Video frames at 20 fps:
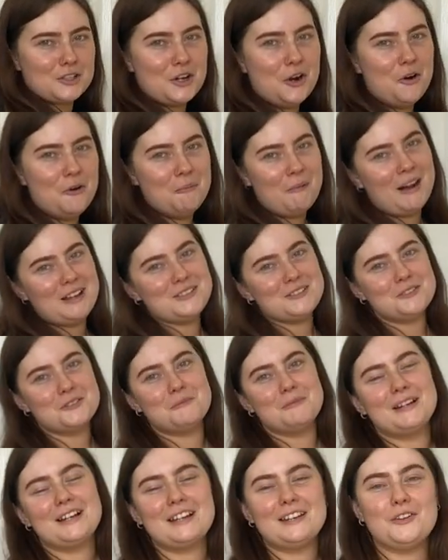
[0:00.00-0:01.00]
show my
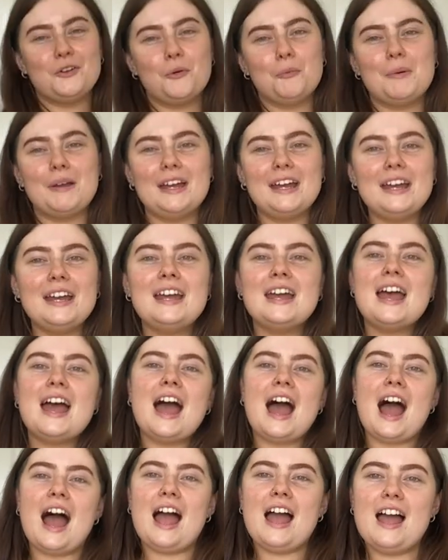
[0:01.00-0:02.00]
stomach a little bit
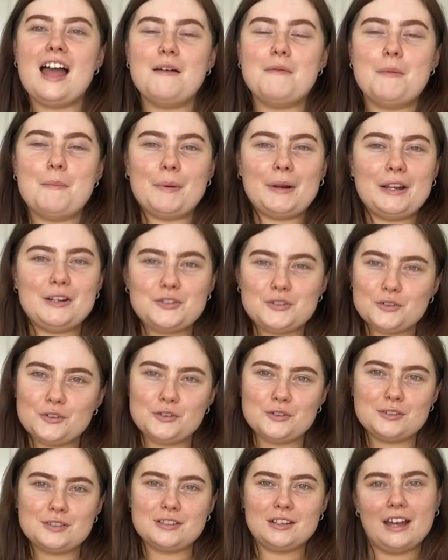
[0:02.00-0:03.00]
um, but it
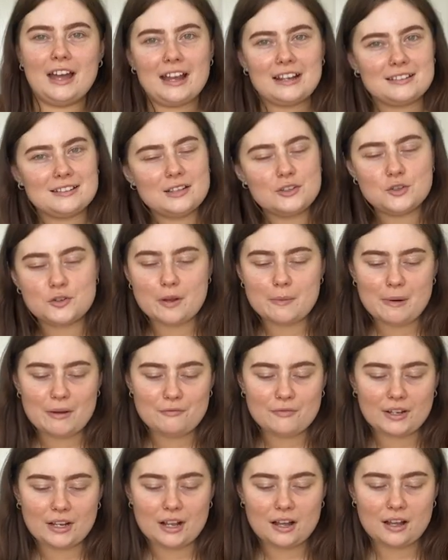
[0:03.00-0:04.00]
does accentuate my
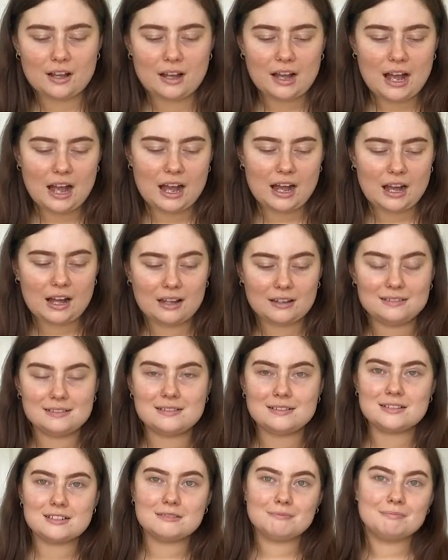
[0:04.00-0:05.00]
figure
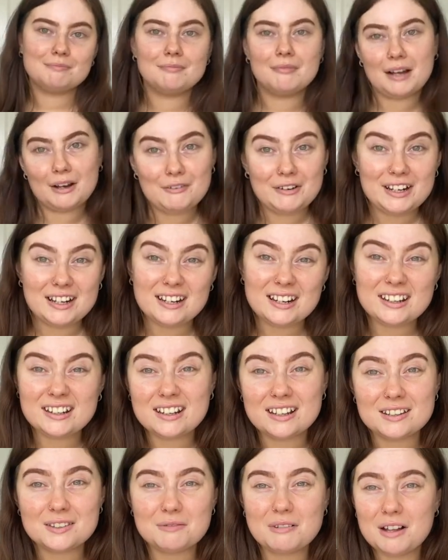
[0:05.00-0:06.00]
and I really
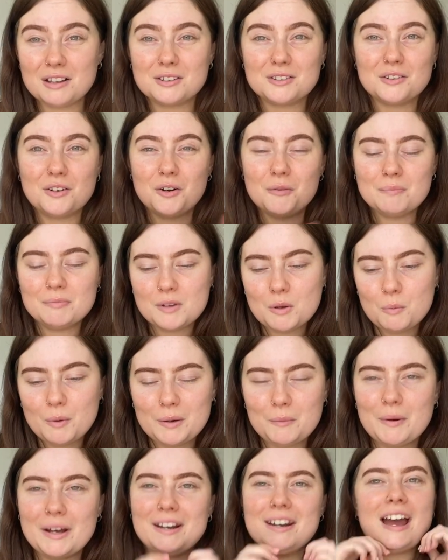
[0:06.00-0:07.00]
like it as well, so
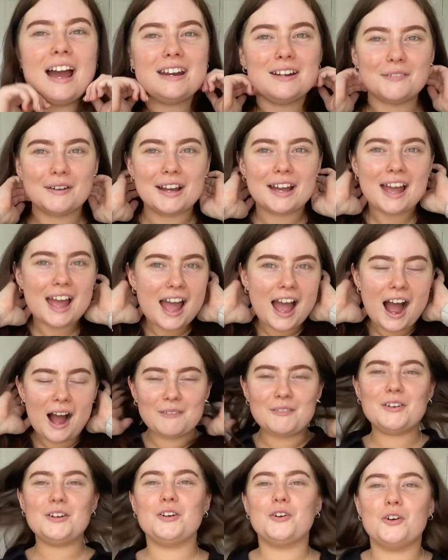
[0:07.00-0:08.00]
win-win. Anyway,
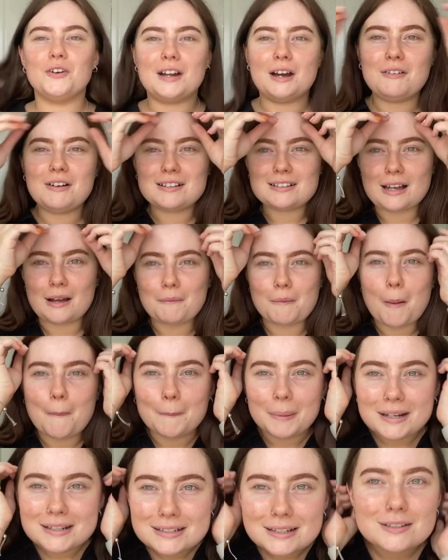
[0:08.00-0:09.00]
I'm going to go now because I'm
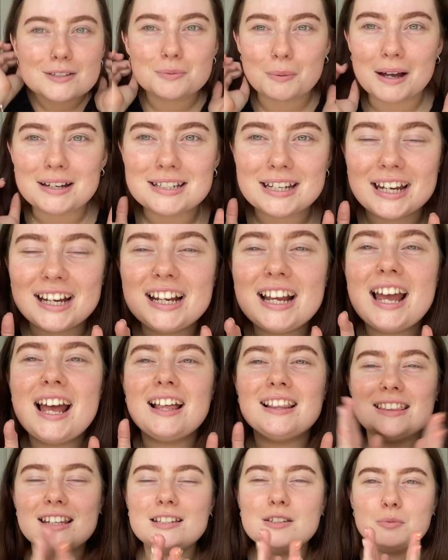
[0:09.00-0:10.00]
bloody sweating.
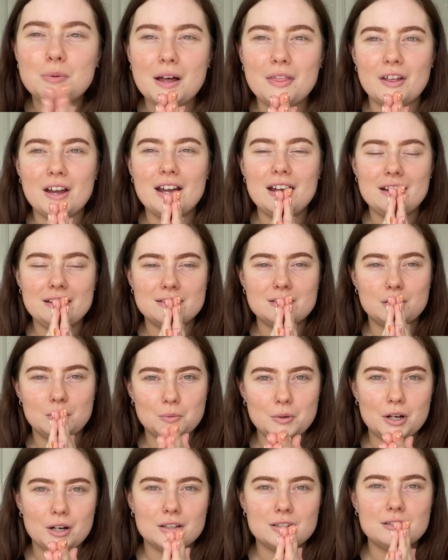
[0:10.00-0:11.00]
This weather is
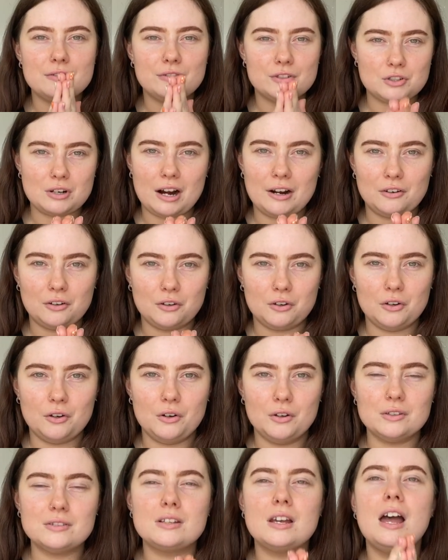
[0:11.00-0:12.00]
the worst for trying on
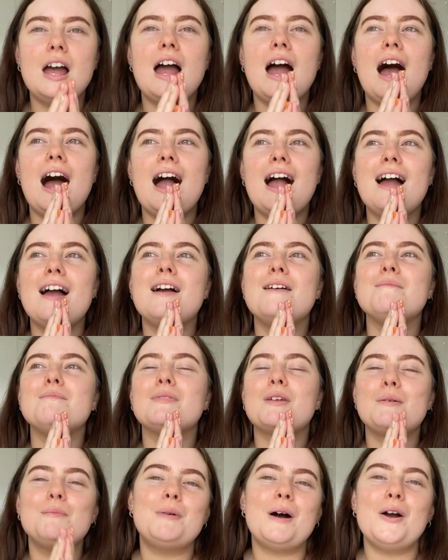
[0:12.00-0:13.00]
clothes. Um,
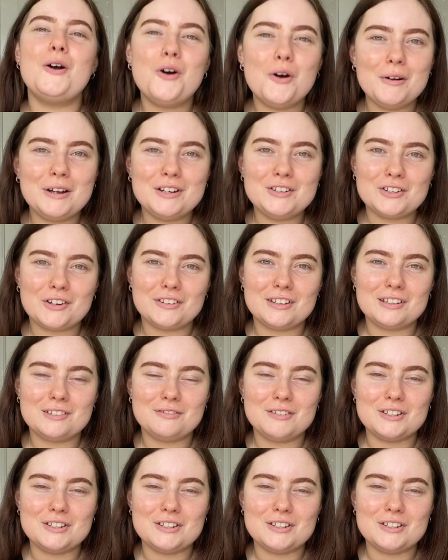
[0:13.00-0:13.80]
but I hope you enjoyed this